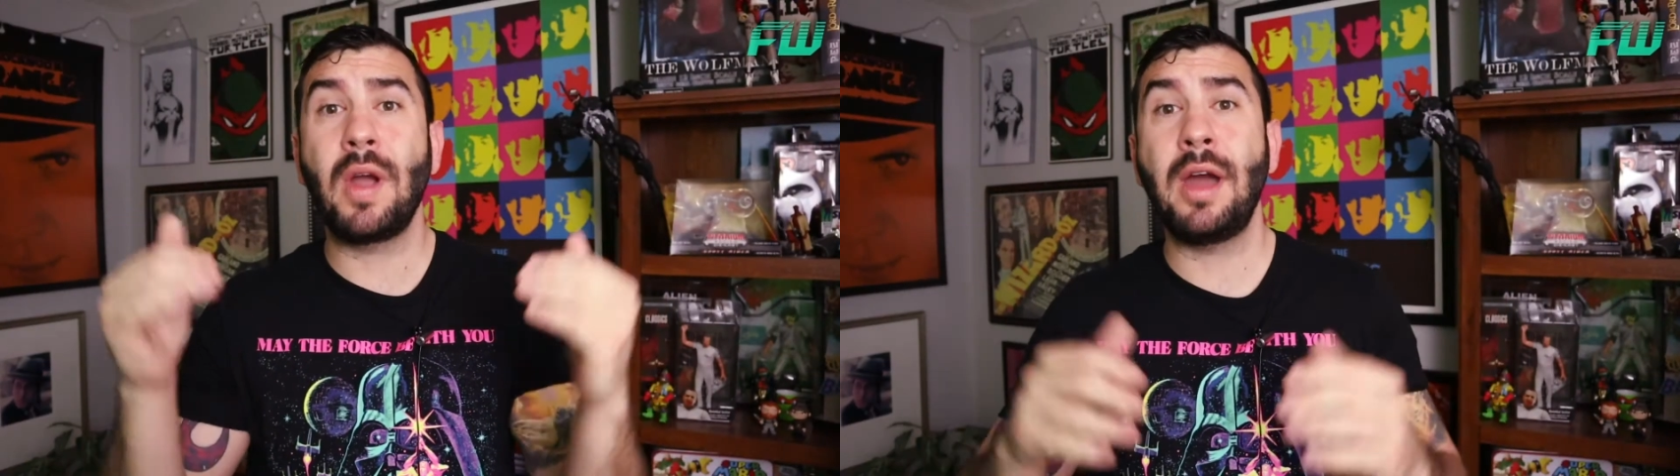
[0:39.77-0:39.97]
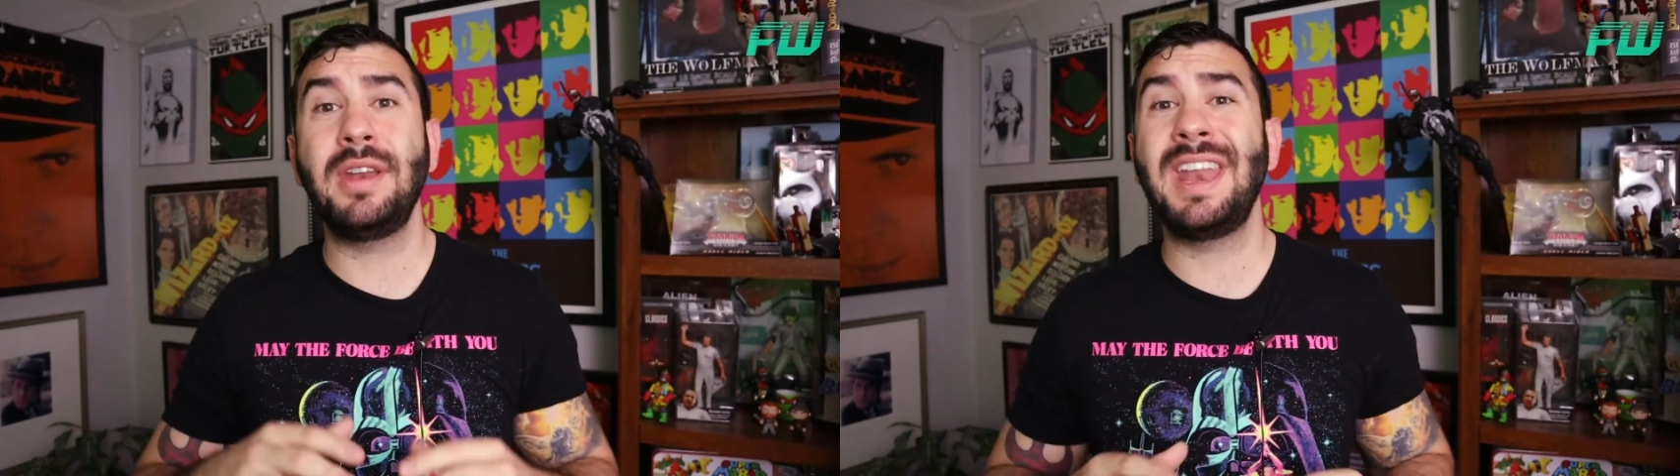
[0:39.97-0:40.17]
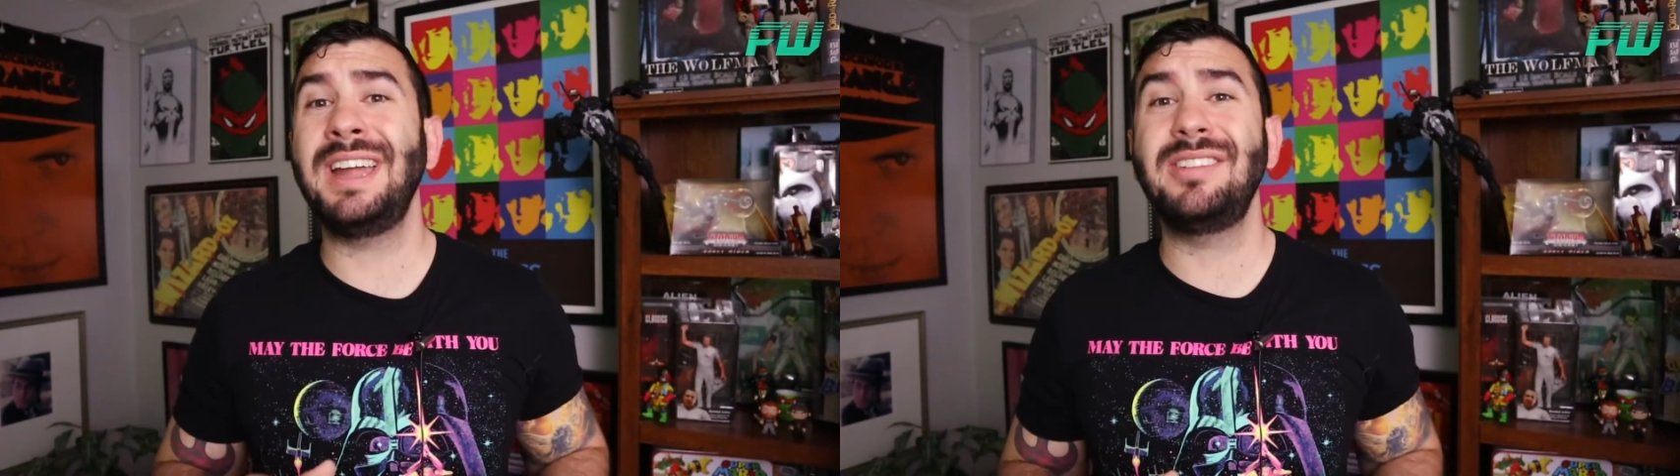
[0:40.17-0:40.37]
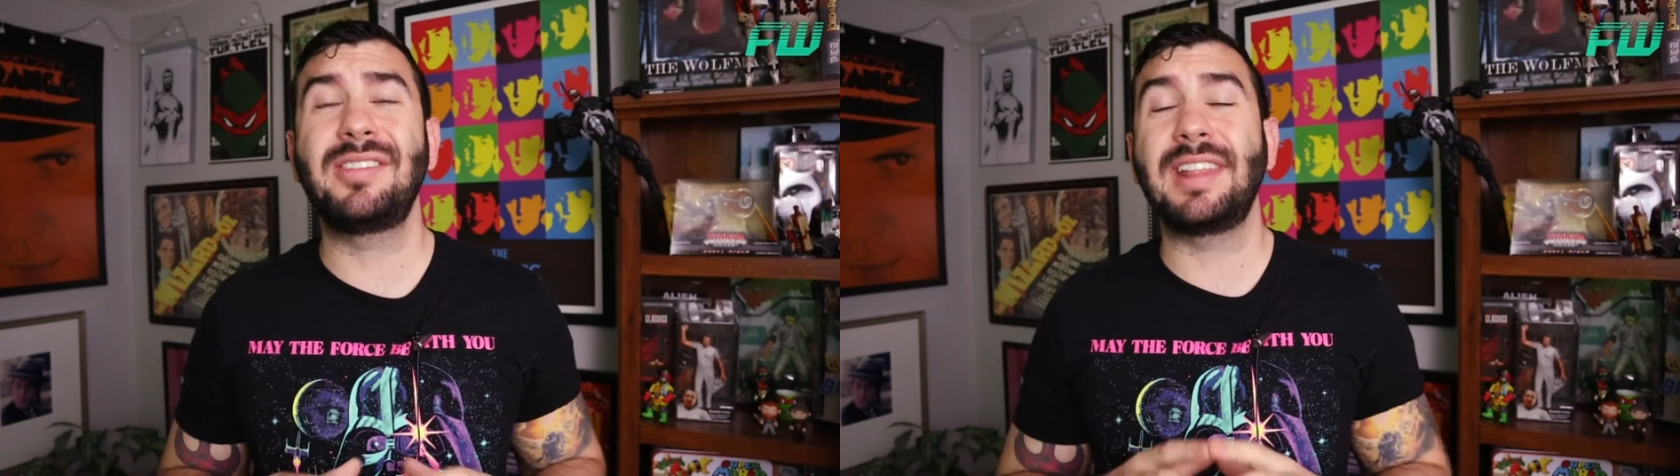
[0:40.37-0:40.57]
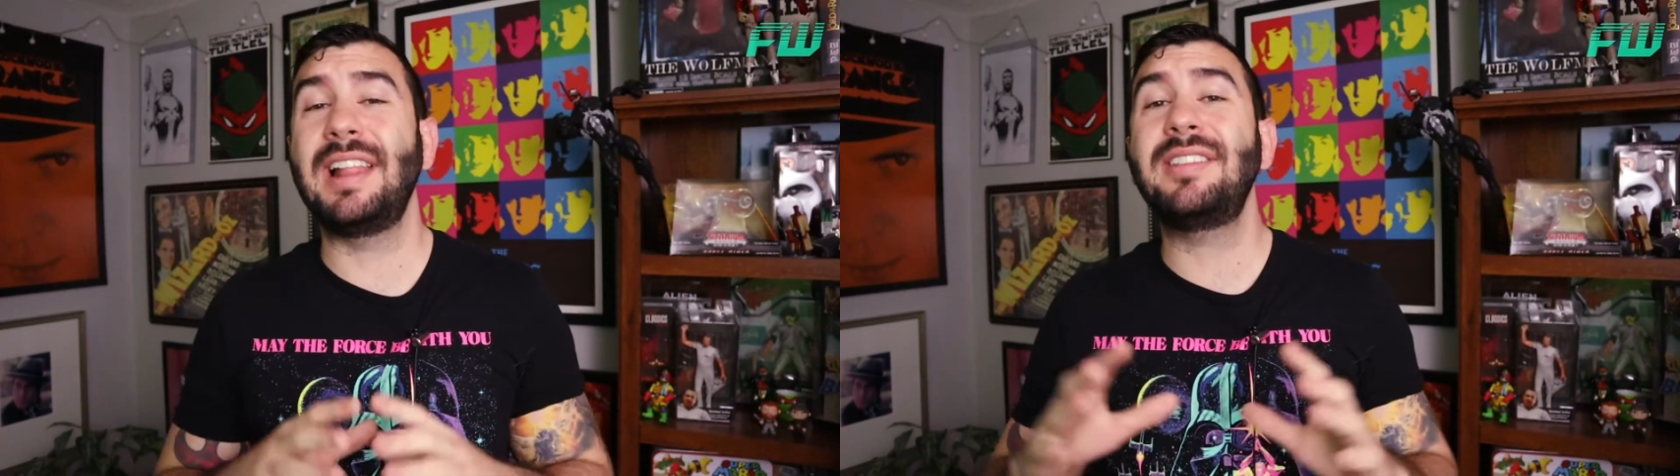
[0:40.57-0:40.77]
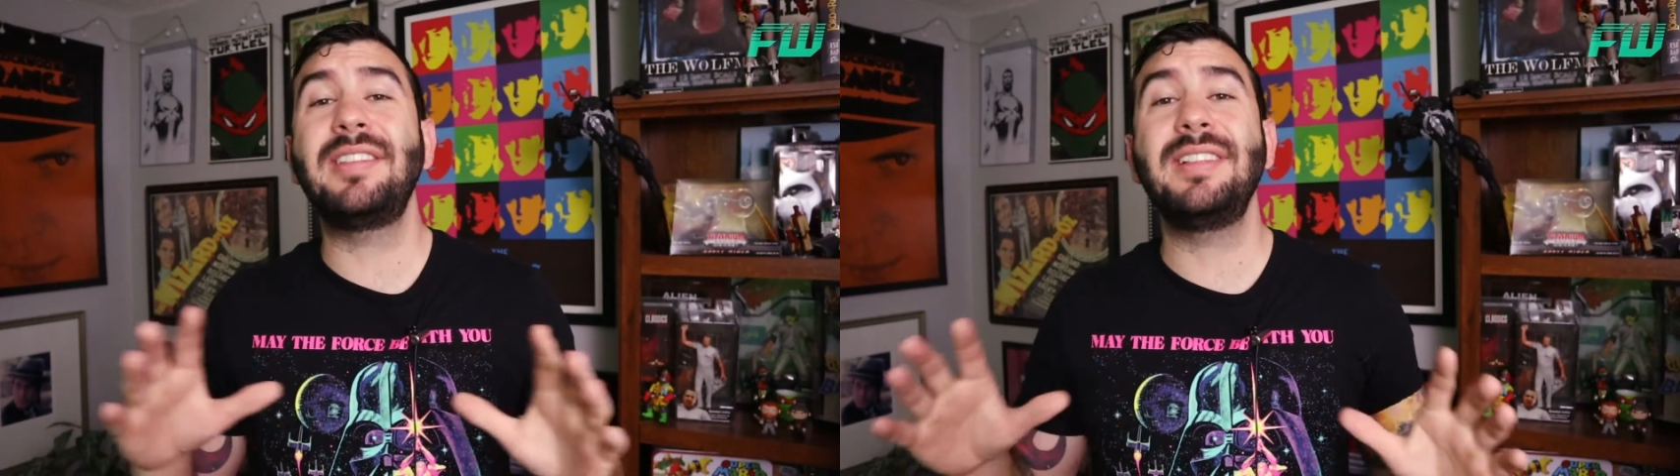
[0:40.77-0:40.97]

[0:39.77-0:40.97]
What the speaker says: ground and I just said, let's